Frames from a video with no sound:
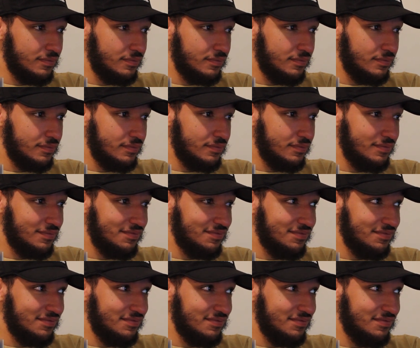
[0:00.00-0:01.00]

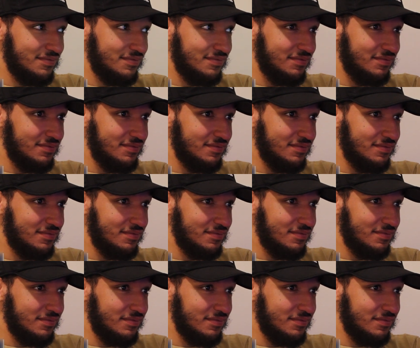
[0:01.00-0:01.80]
(silence)